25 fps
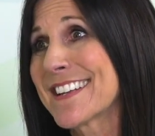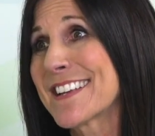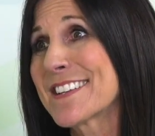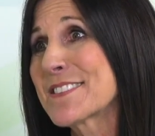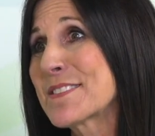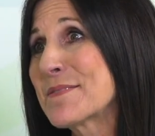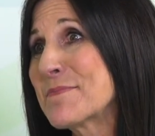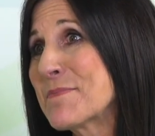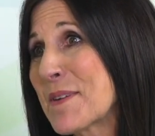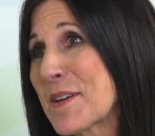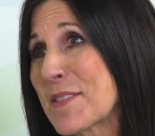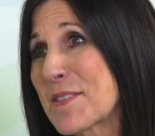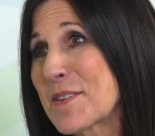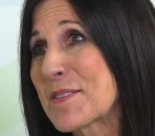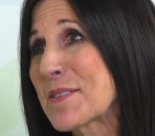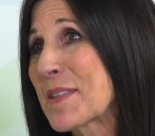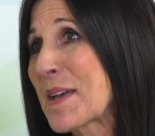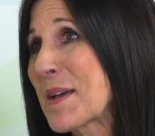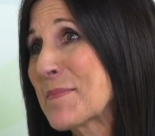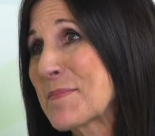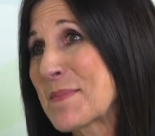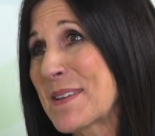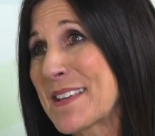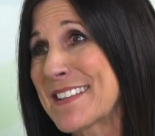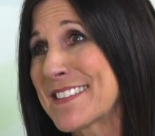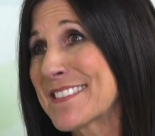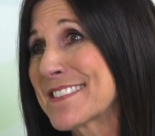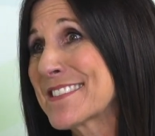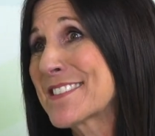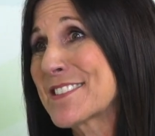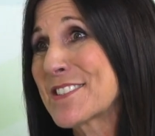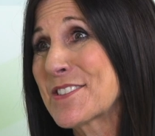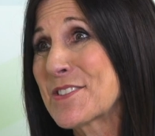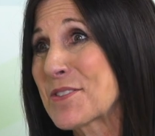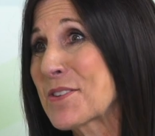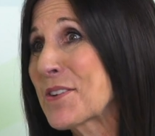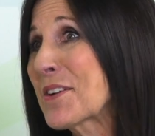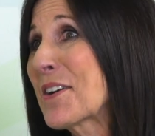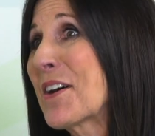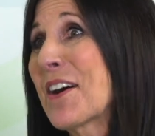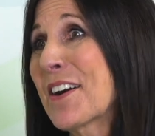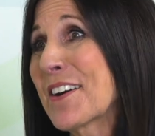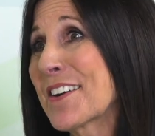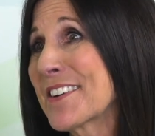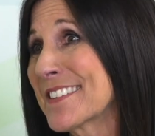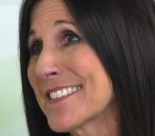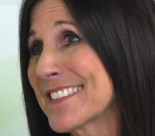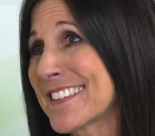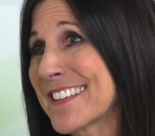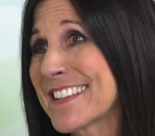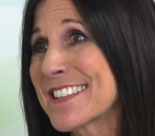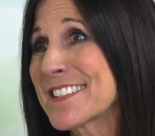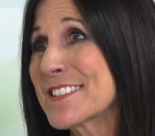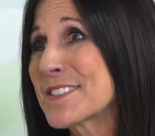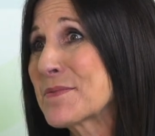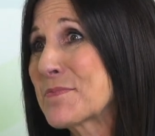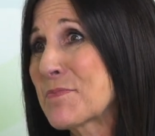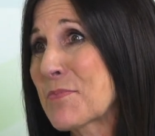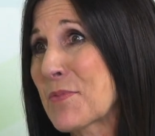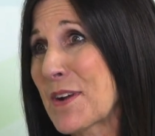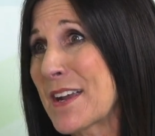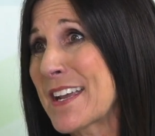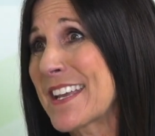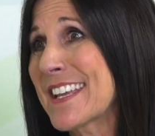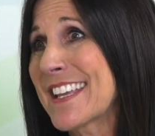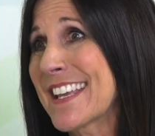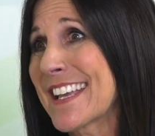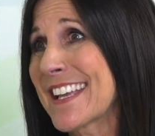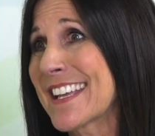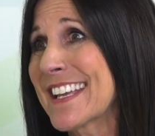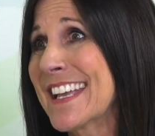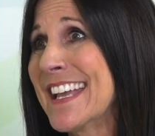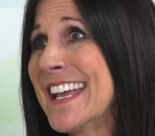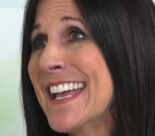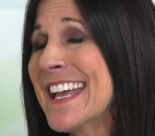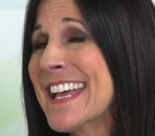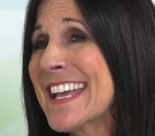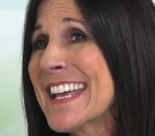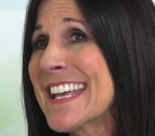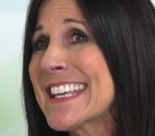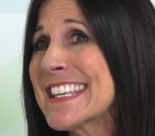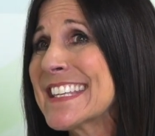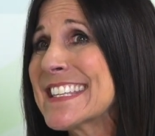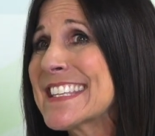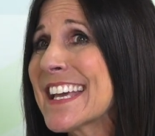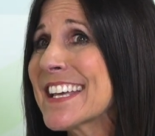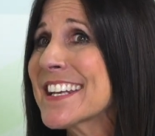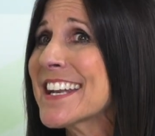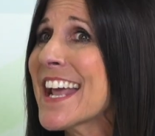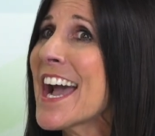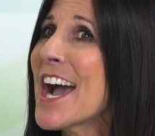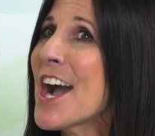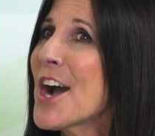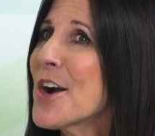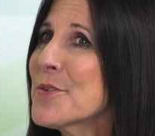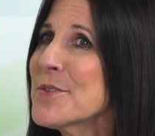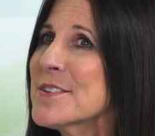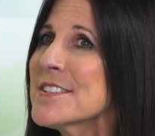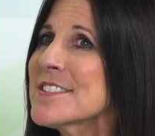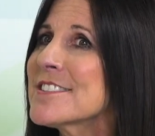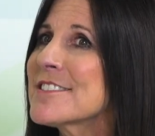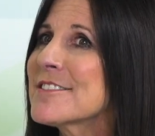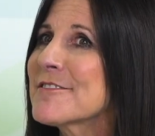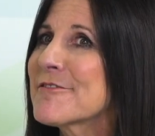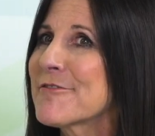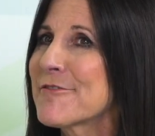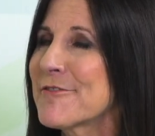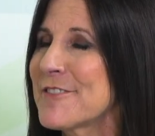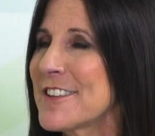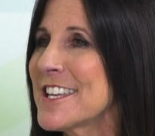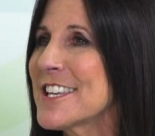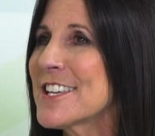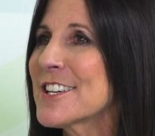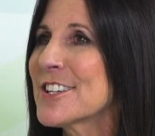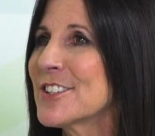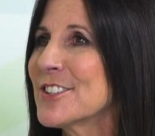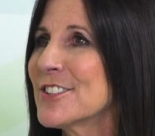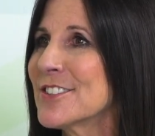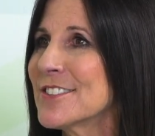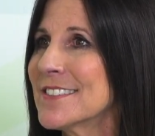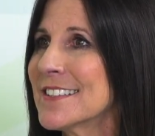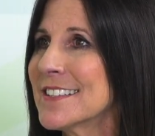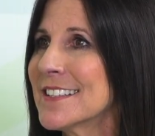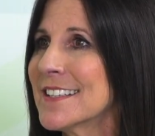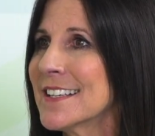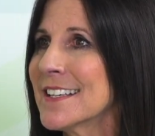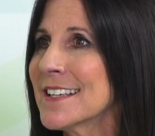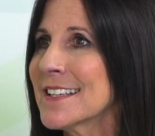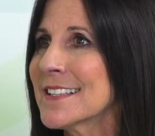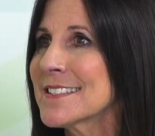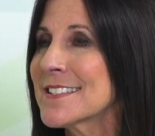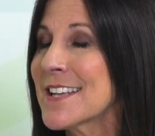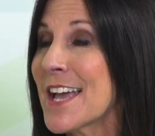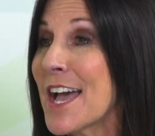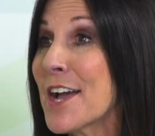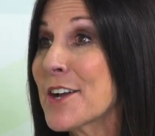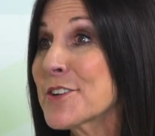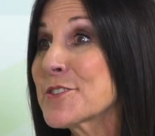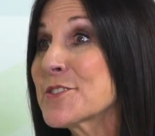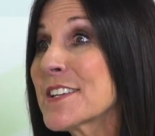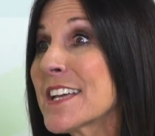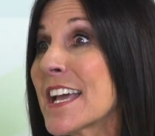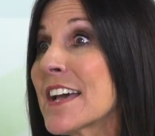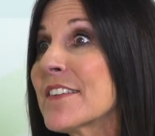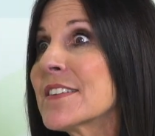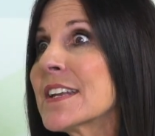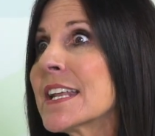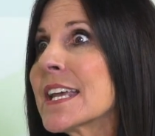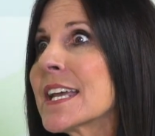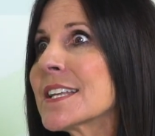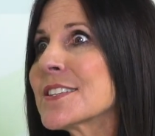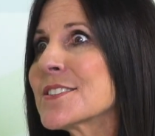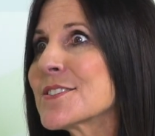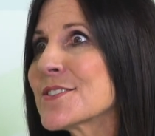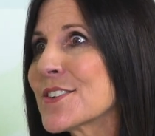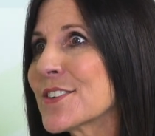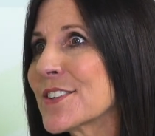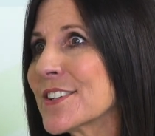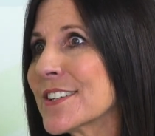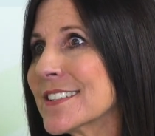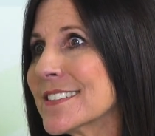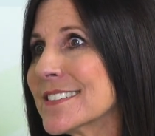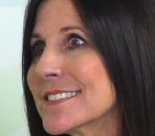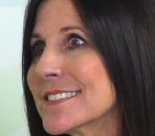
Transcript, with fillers: and as a mother that means your heart is breaking. Yet how does it feel to actually have an answer?